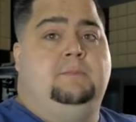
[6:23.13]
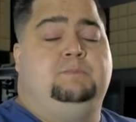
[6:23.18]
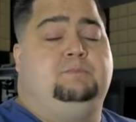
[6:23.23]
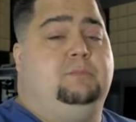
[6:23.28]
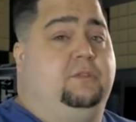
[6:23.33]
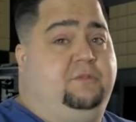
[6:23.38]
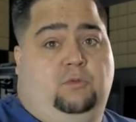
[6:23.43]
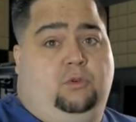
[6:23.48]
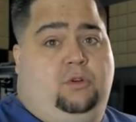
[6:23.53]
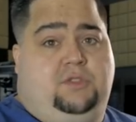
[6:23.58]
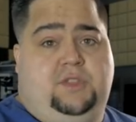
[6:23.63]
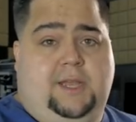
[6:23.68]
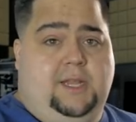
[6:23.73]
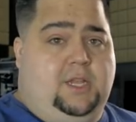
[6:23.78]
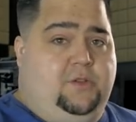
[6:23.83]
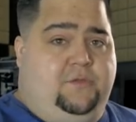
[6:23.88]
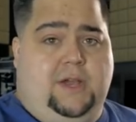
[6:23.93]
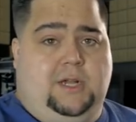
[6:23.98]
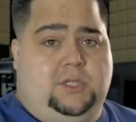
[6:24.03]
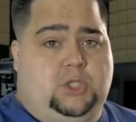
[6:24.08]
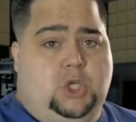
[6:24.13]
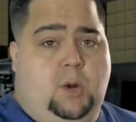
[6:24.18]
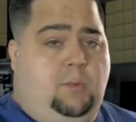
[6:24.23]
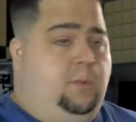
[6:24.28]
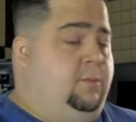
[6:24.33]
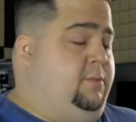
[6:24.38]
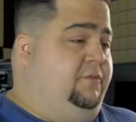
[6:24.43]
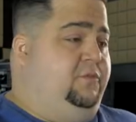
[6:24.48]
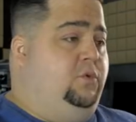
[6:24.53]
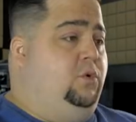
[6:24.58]
before the end of October,
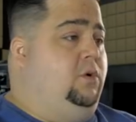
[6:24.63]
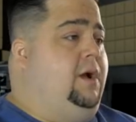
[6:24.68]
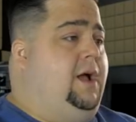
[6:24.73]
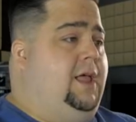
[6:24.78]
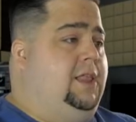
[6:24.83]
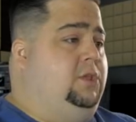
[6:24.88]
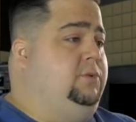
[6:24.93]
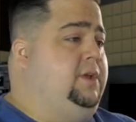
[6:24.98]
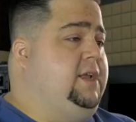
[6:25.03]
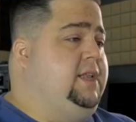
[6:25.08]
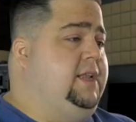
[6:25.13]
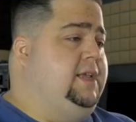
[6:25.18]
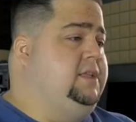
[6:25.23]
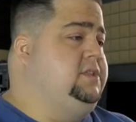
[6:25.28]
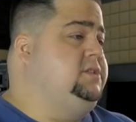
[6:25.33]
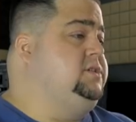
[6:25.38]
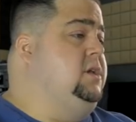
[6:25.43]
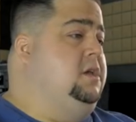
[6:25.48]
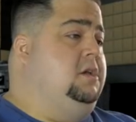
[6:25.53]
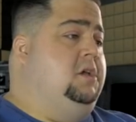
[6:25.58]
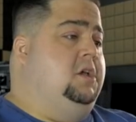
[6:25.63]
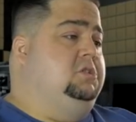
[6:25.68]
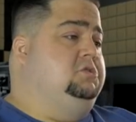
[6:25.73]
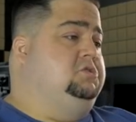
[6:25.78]
before Halloween hits.